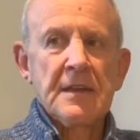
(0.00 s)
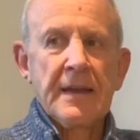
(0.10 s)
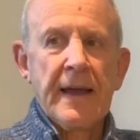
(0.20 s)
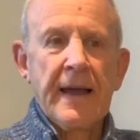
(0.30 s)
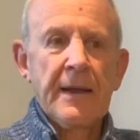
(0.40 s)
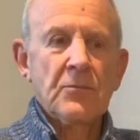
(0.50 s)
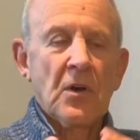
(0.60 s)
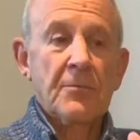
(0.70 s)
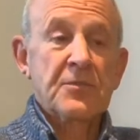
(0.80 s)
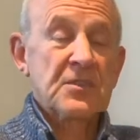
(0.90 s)

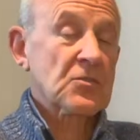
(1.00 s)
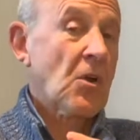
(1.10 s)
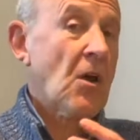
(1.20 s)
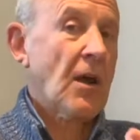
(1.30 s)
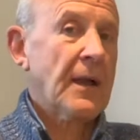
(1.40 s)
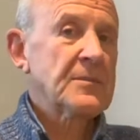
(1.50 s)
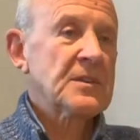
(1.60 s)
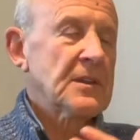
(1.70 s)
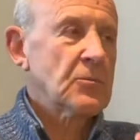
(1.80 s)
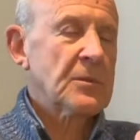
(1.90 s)
I've prescribed
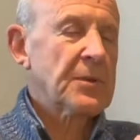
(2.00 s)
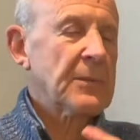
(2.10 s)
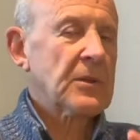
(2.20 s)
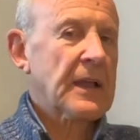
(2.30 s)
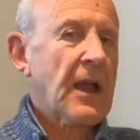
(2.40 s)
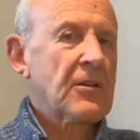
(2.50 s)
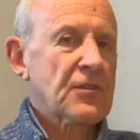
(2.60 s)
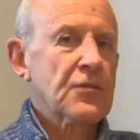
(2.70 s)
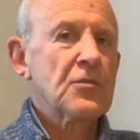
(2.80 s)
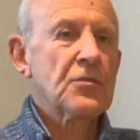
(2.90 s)
when people are going
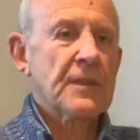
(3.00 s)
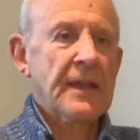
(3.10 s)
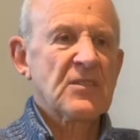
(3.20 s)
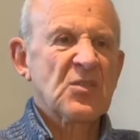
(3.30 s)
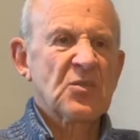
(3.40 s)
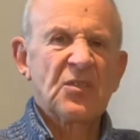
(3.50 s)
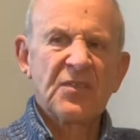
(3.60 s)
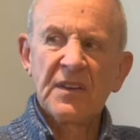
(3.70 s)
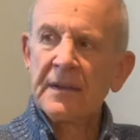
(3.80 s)
through that sort of